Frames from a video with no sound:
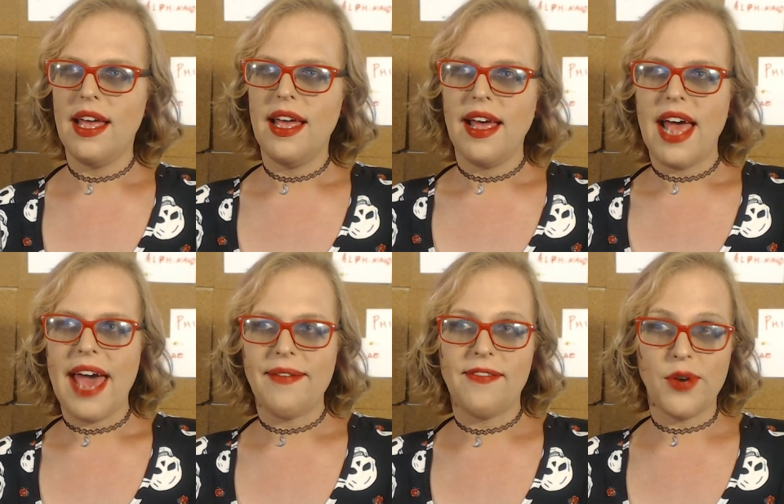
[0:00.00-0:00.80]
have
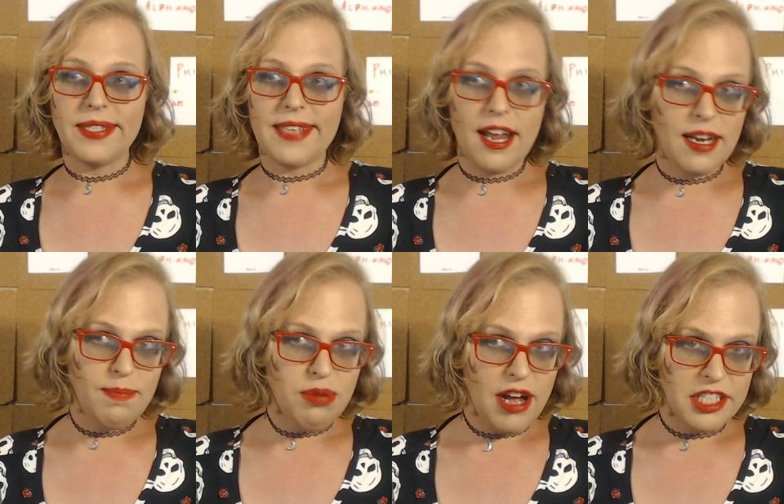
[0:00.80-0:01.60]
a voice acting
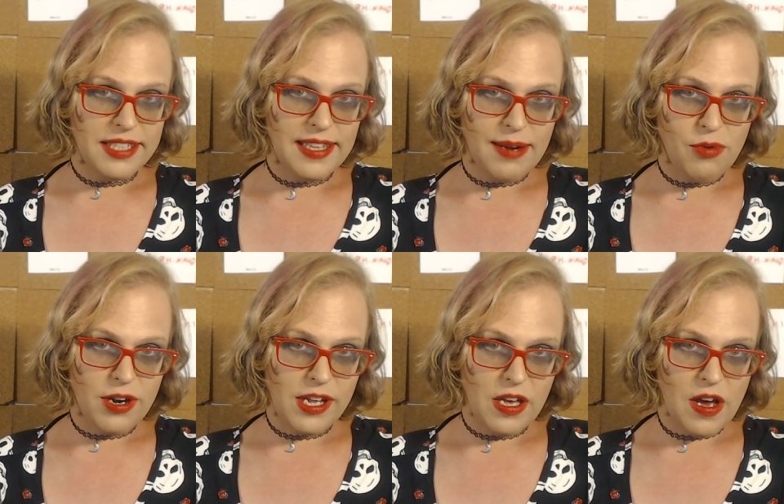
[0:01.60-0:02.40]
project that I'm
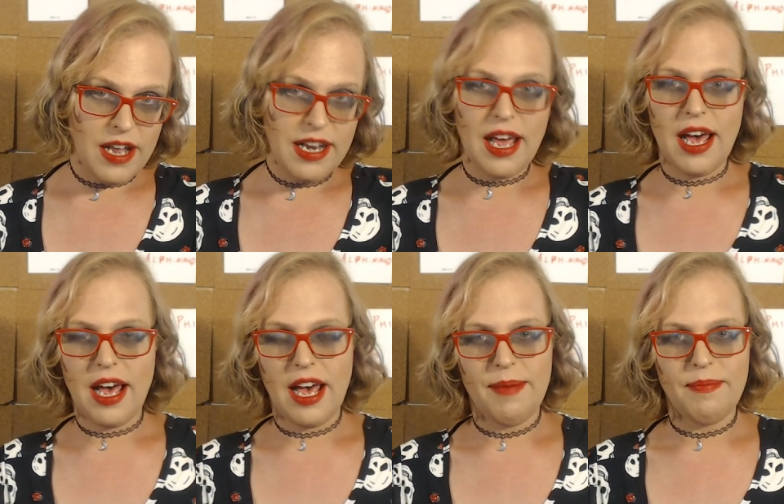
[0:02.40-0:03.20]
working on.
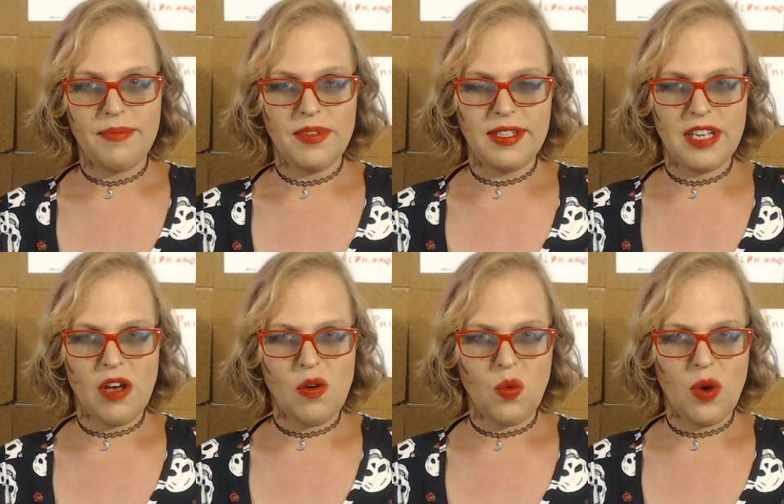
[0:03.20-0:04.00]
Um, don't
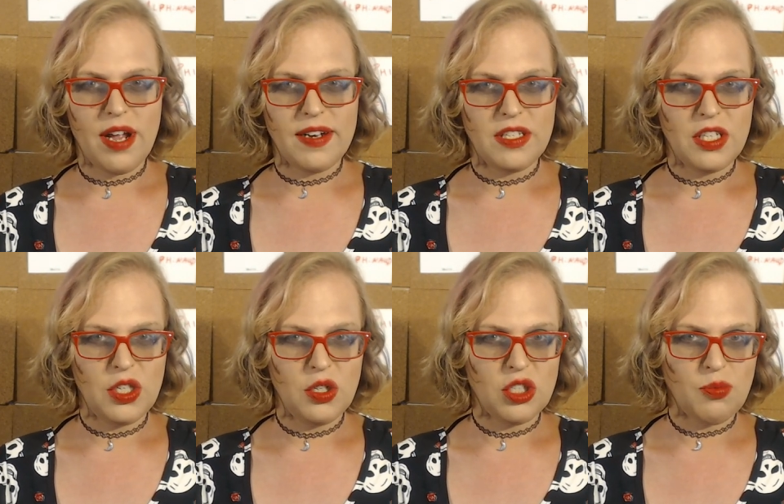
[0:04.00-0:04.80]
want to
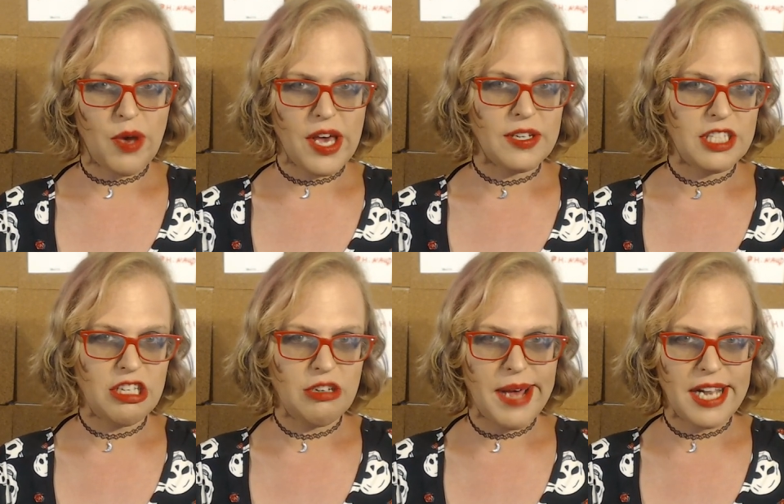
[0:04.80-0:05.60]
spoil too
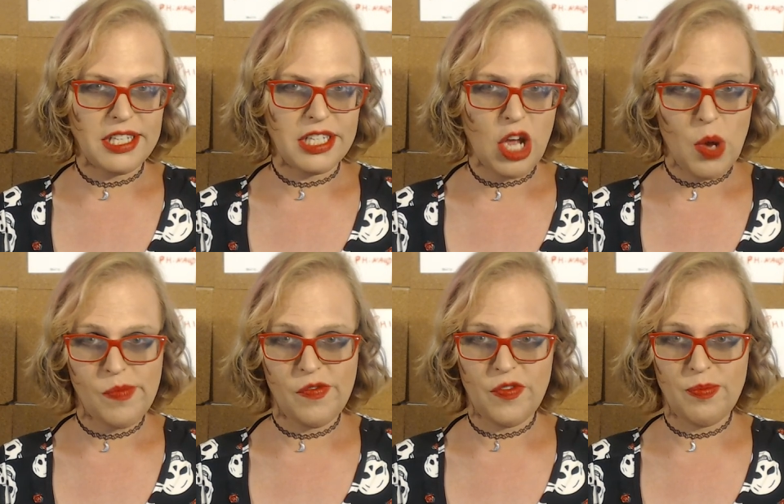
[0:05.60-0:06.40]
much. Hope
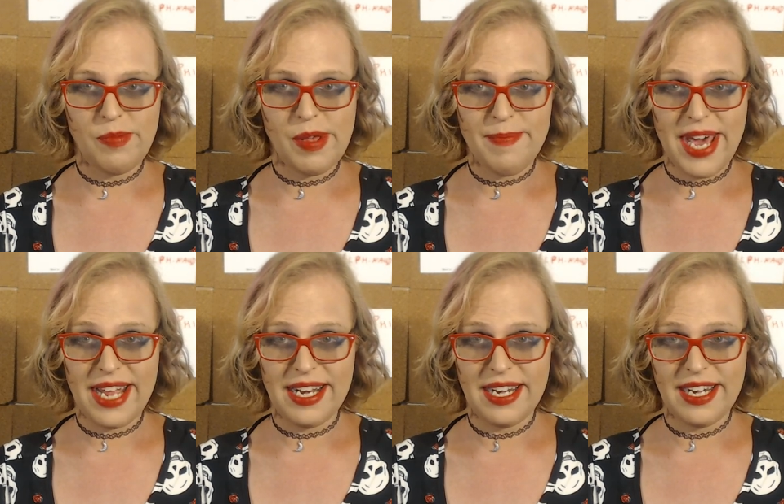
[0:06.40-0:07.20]
it might,
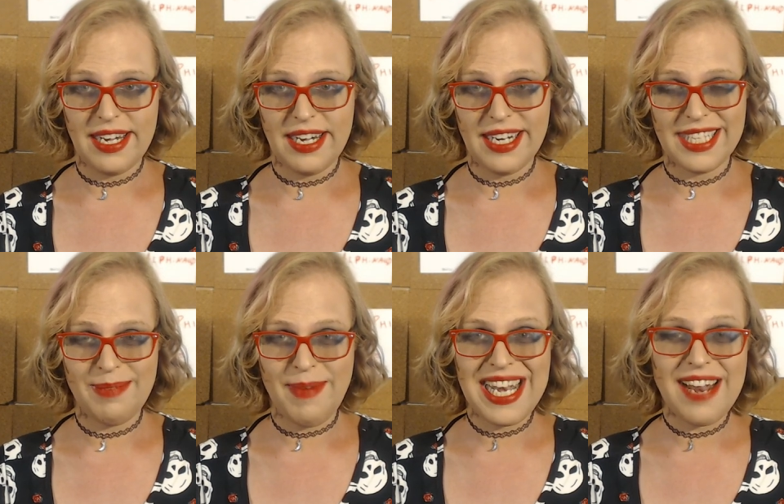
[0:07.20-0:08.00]
because it
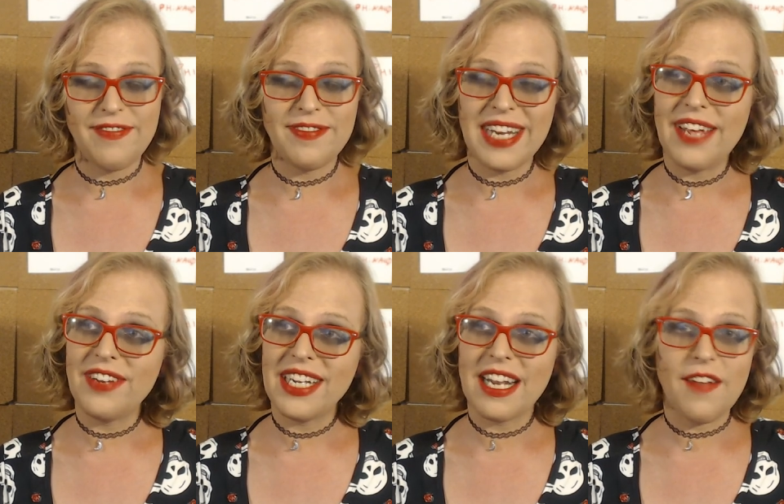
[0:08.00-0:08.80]
might never even
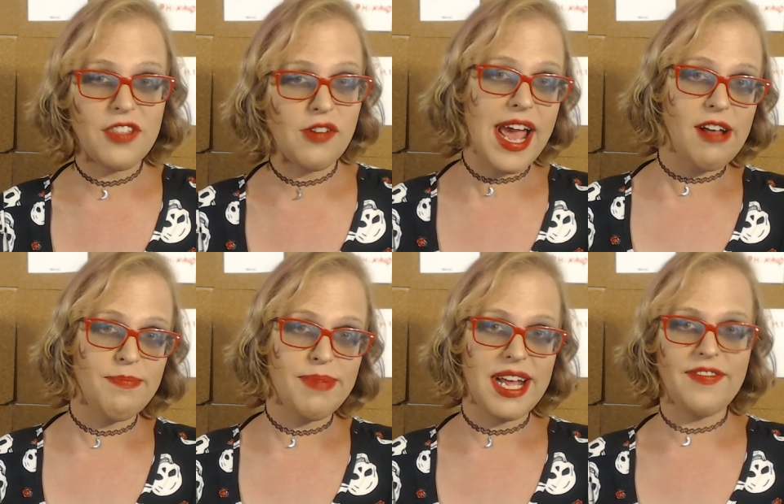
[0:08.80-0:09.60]
get off the ground.
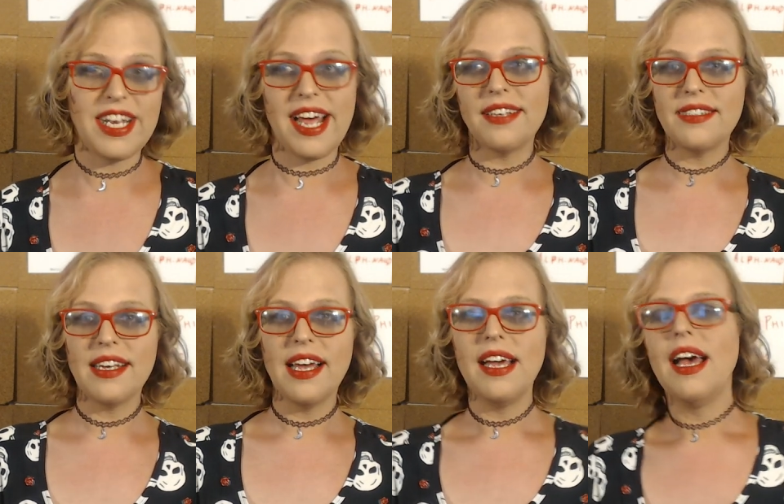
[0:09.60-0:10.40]
But if it does,
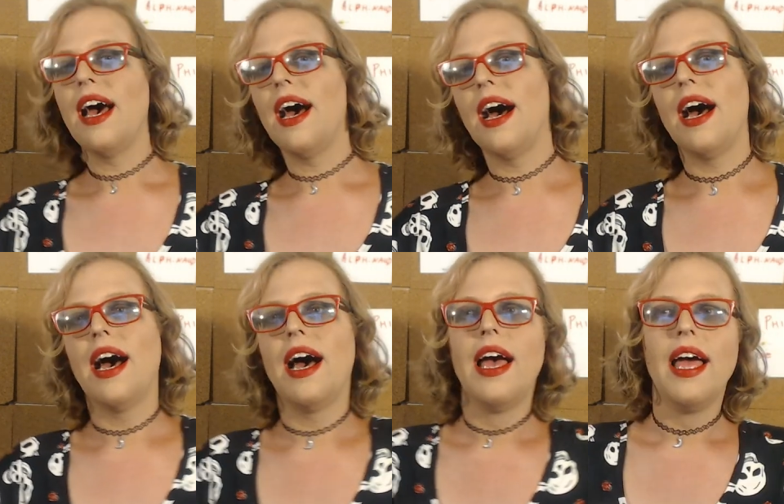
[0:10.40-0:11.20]
uh,
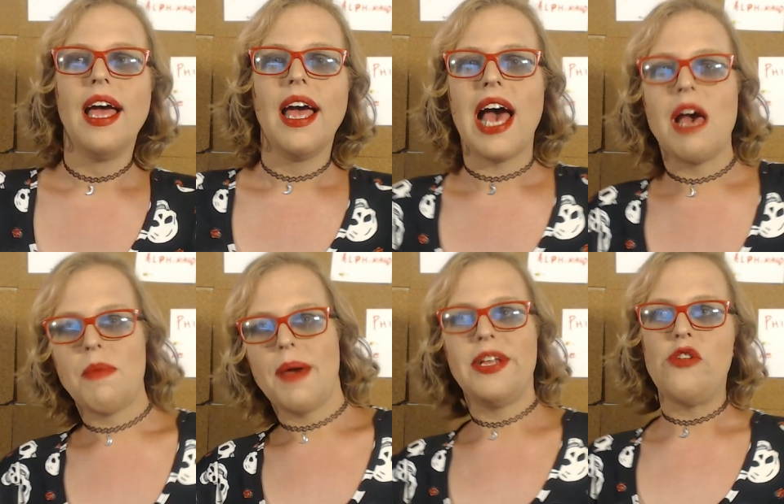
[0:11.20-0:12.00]
I might
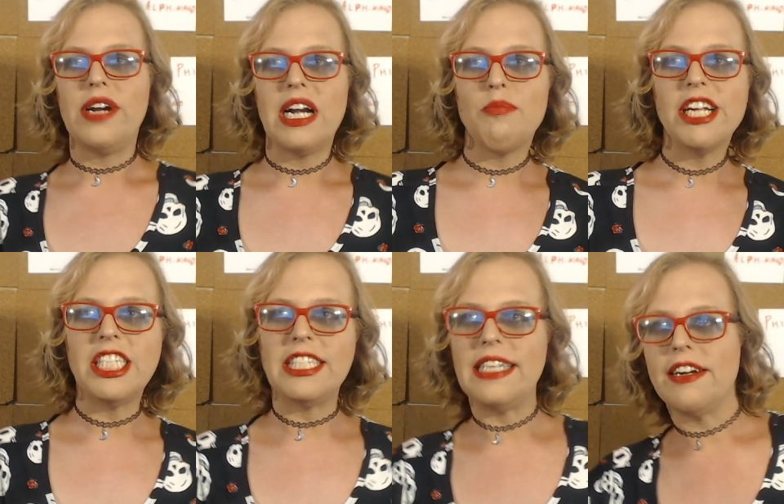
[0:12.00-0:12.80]
be doing an abridged
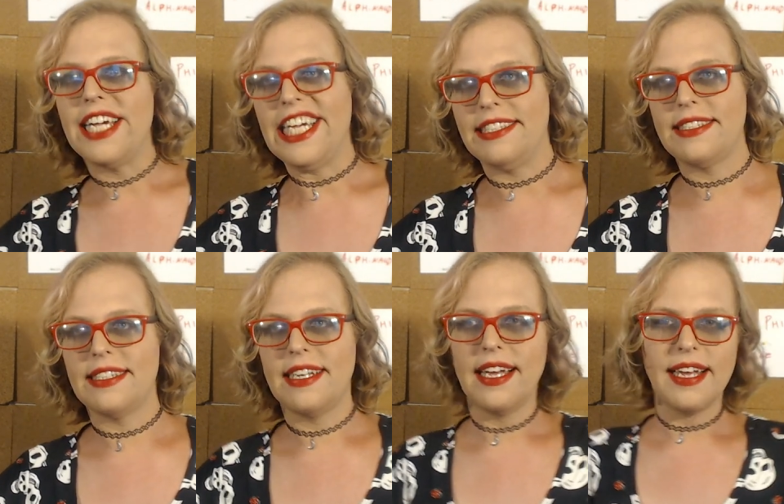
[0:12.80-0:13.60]
series,
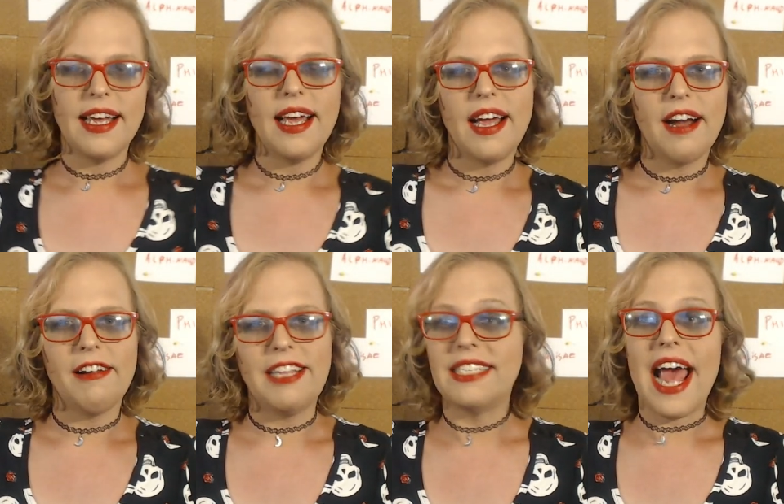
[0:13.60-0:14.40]
or at
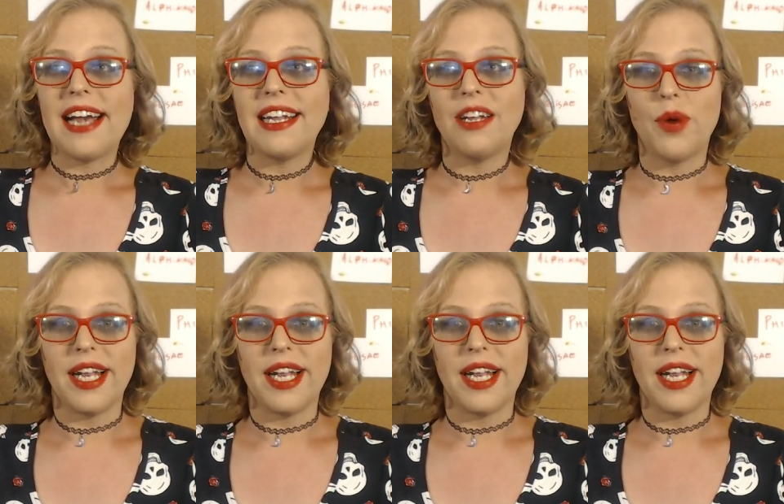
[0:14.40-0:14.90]
least acting in one.